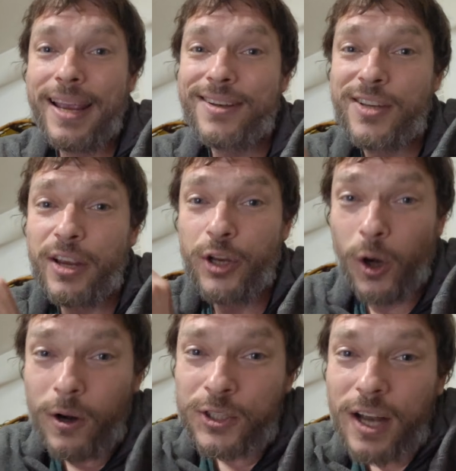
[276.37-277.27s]
Into
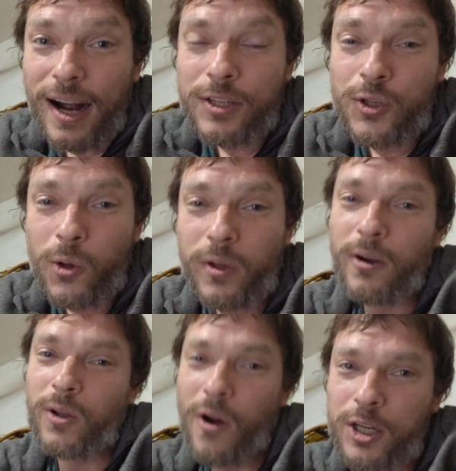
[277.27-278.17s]
your side's
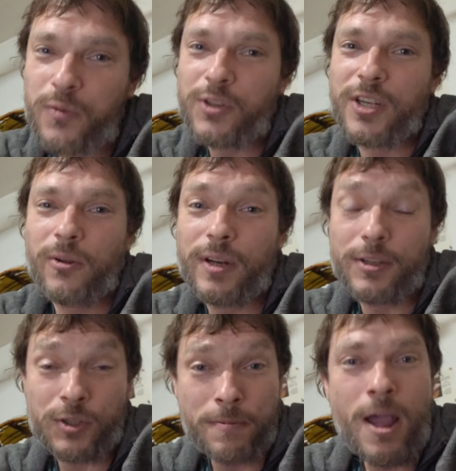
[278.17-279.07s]
nuclear launch
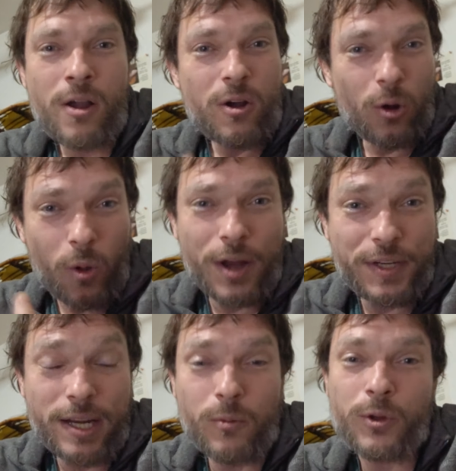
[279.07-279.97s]
facilities. Whole
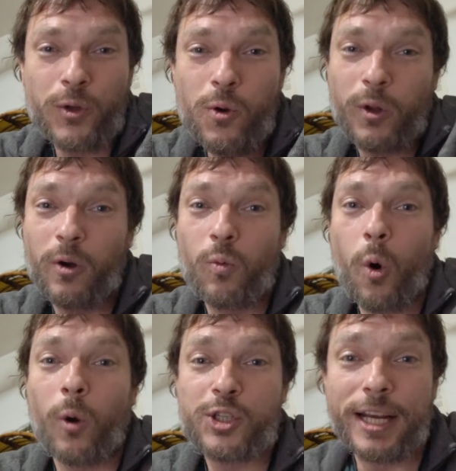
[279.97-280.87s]
idea with nuclear
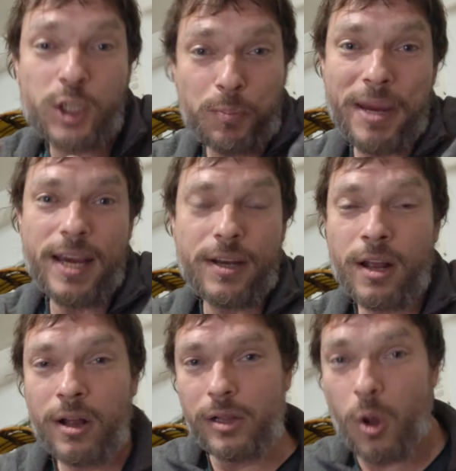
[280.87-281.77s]
war is like
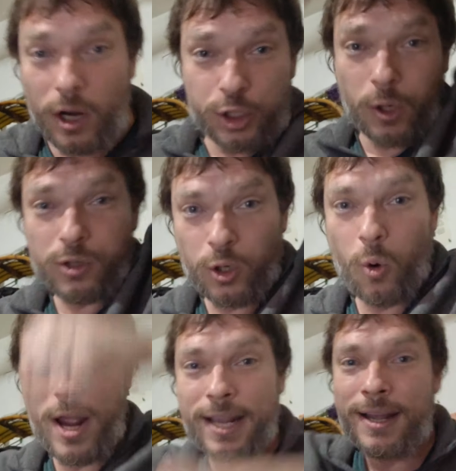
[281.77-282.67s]
speed. Launchers
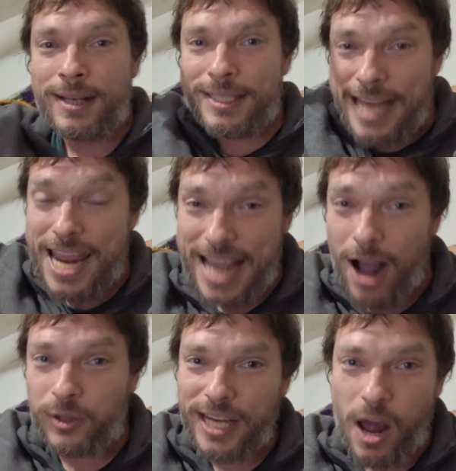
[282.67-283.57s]
quick, take
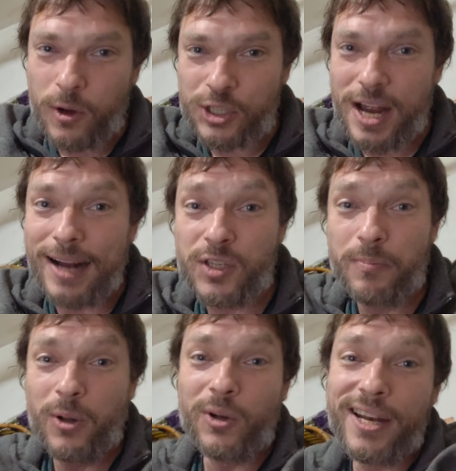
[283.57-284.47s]
out the other side's
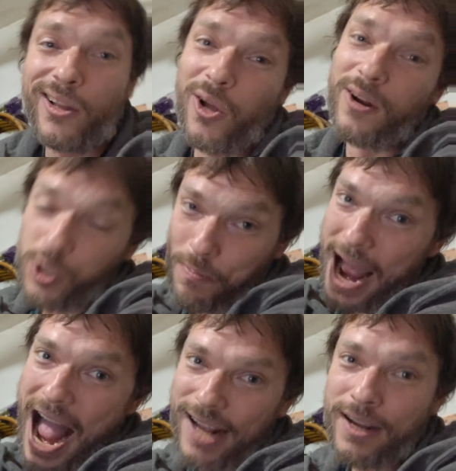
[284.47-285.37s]
ability to launch
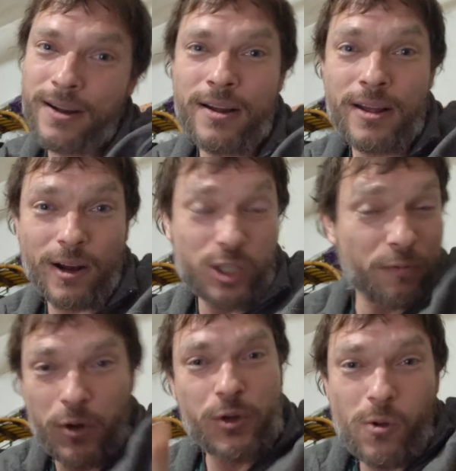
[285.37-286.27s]
back. Because
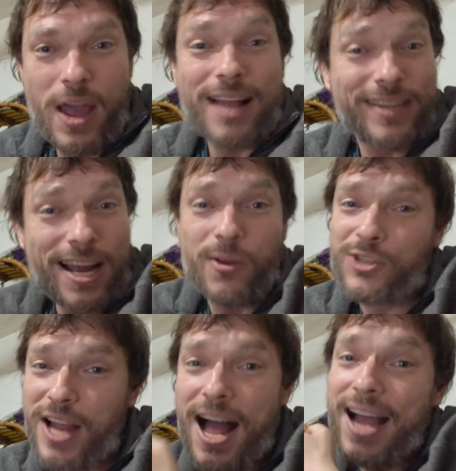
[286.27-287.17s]
if you do that, the
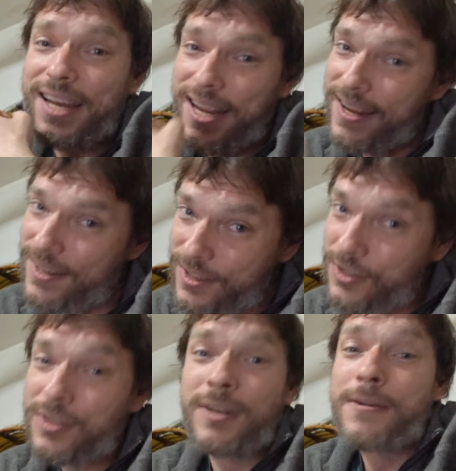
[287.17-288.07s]
other side
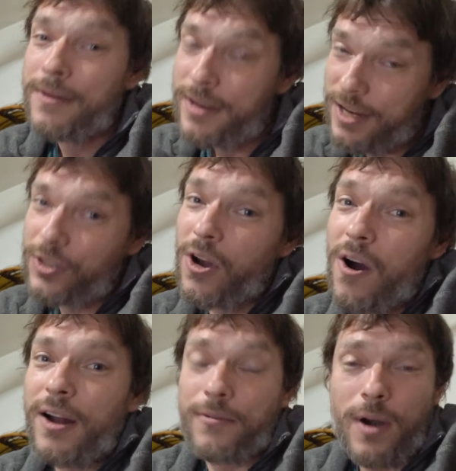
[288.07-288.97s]
is is
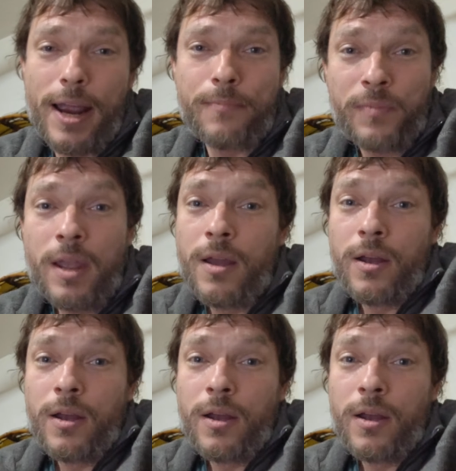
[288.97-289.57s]
gone, right?